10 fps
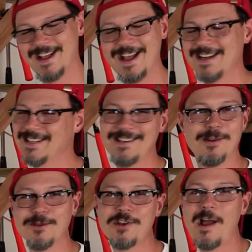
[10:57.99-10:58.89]
I didn't
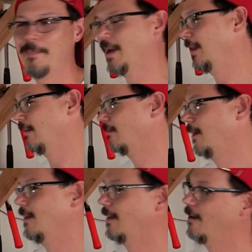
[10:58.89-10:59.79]
go shopping.
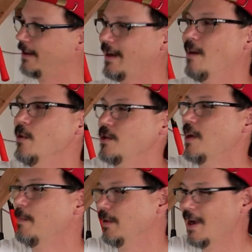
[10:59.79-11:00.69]
Well, okay, I went
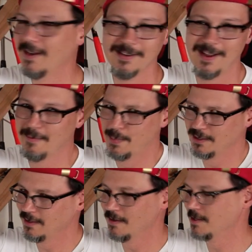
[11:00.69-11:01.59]
shopping. I didn't have a
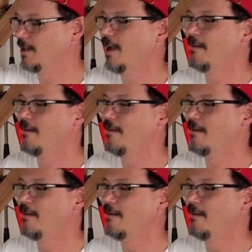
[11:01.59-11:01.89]
bunch of those lying